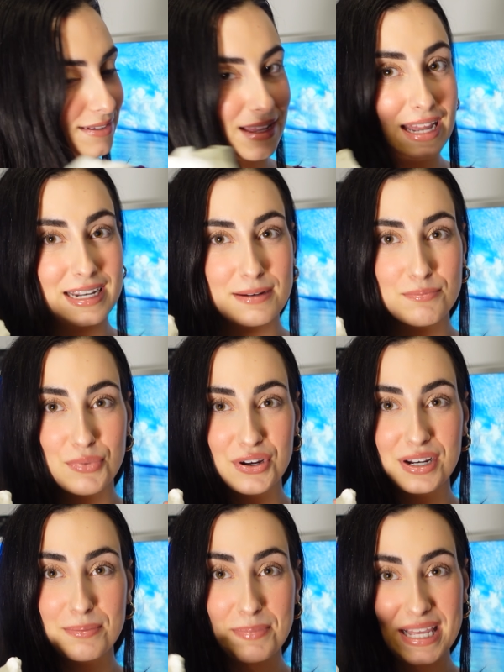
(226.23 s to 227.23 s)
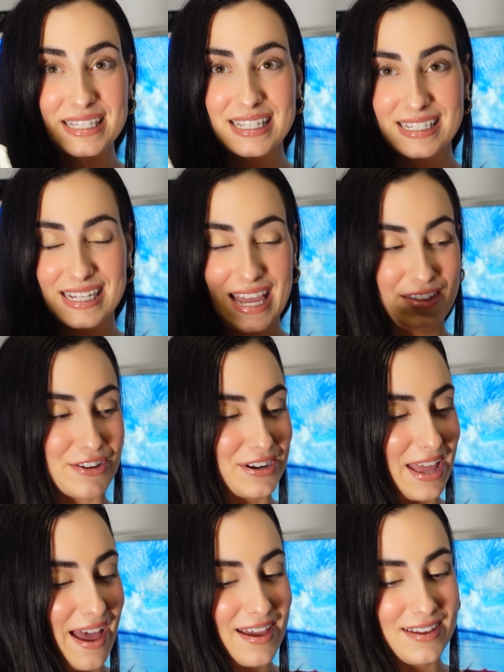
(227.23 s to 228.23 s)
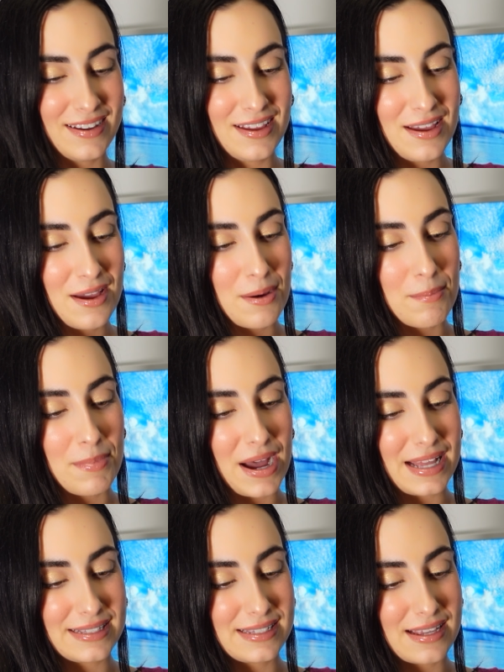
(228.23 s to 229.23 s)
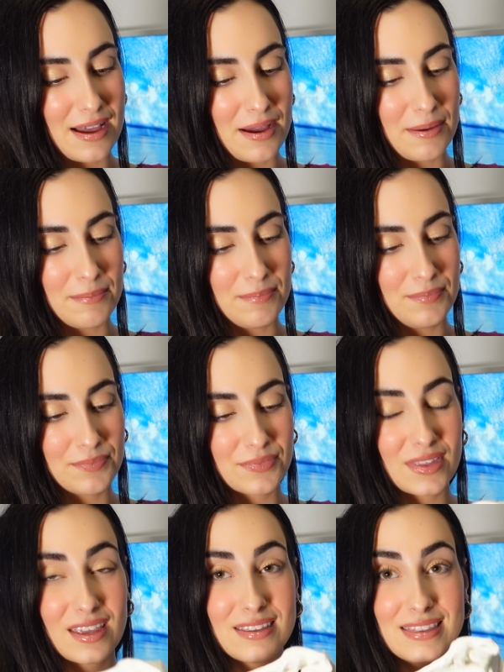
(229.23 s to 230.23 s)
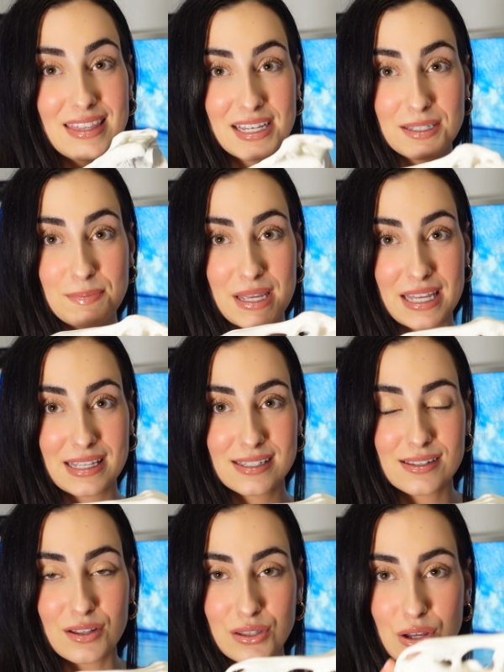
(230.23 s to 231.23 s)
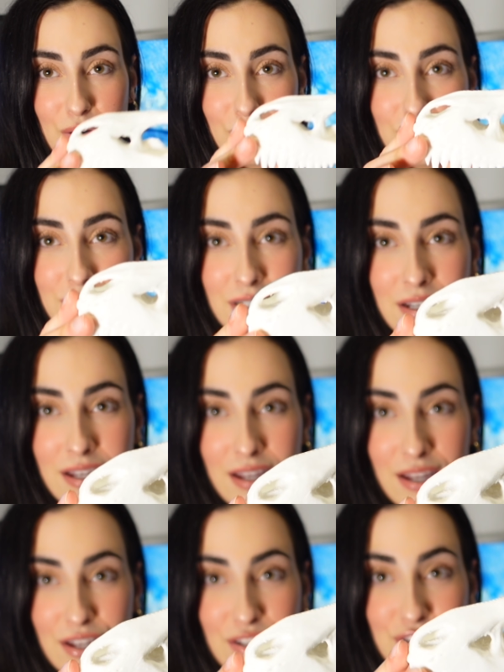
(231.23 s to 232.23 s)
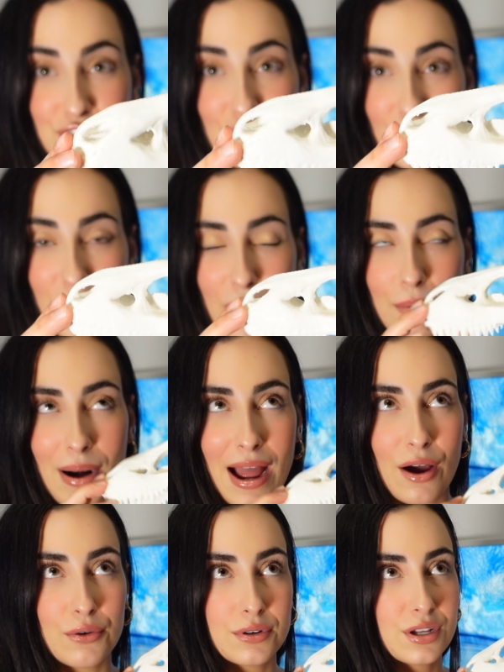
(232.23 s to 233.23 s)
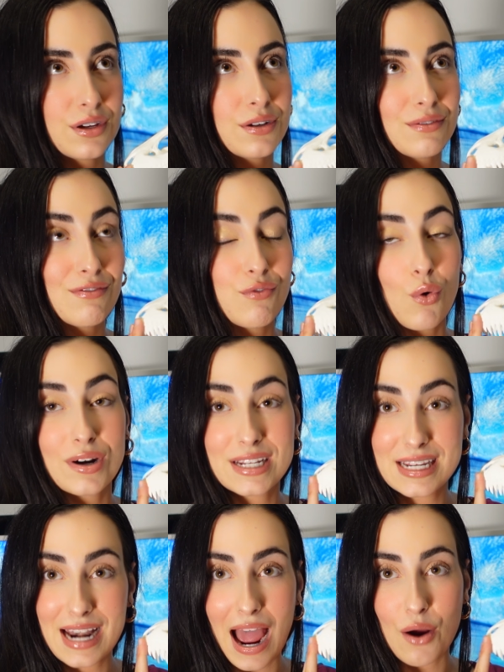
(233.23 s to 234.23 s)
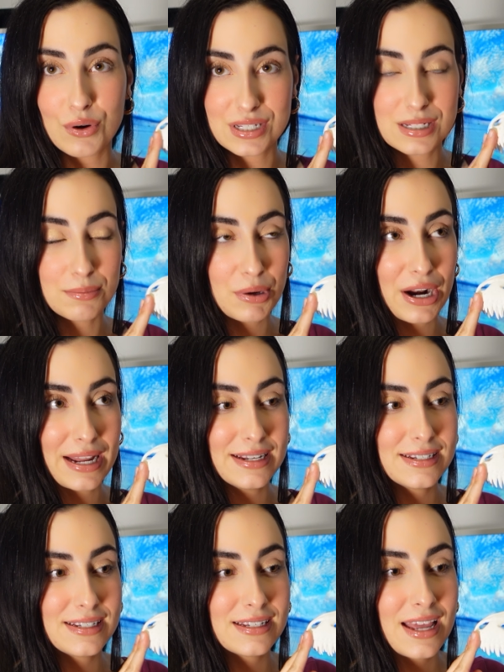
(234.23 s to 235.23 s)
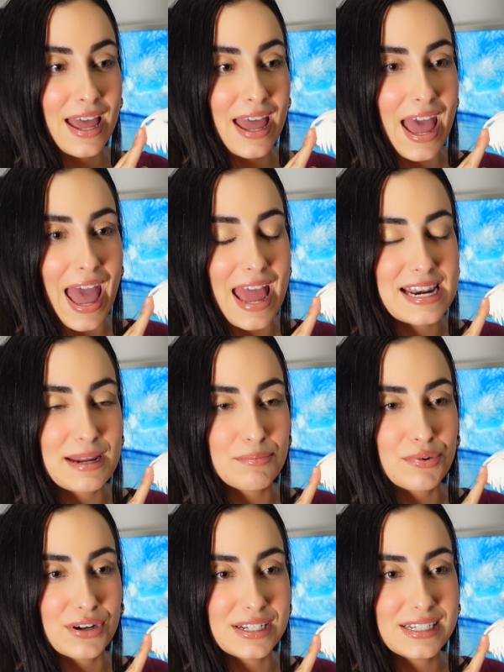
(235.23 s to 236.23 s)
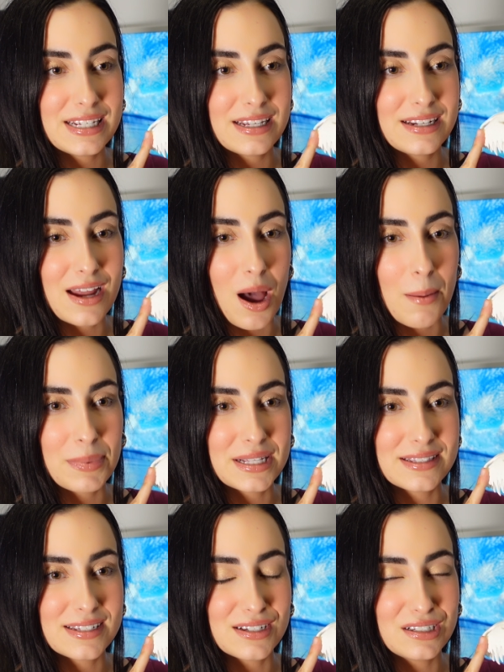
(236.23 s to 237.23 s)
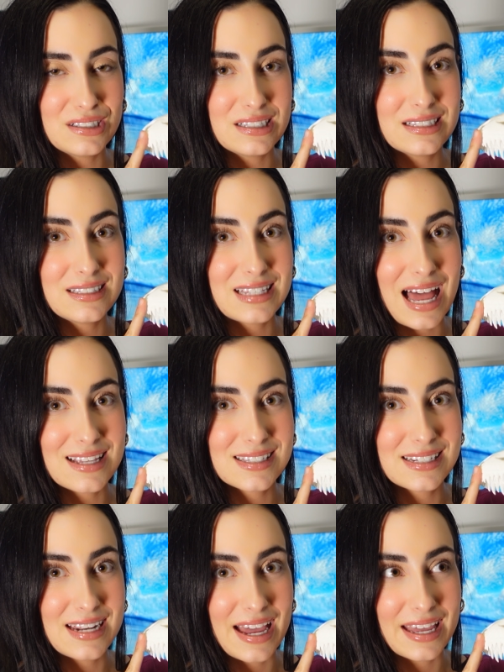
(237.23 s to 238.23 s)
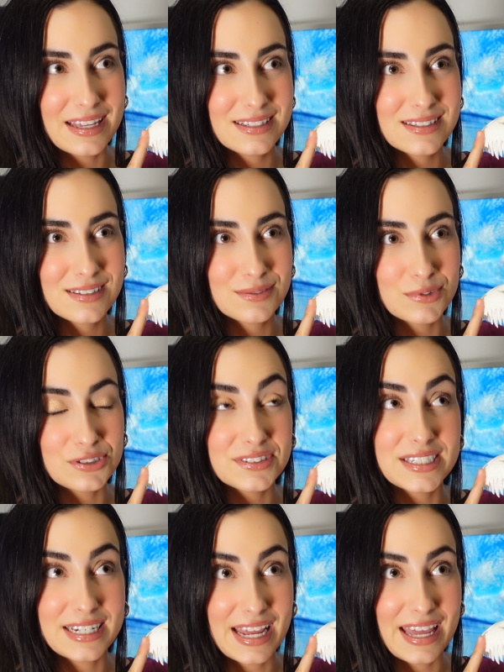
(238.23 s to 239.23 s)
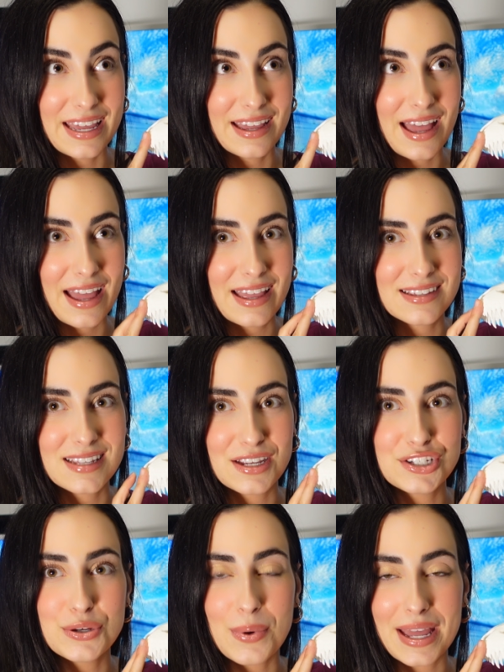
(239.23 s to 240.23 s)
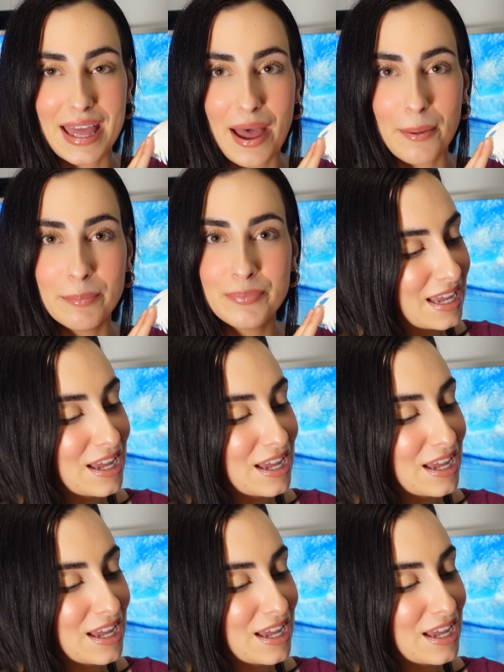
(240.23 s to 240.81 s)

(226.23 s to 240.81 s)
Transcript: I didn't piece it together yet, but this piece alone took around 14 hours to print, and it printed up until last night, well today, I guess at 2 a.m.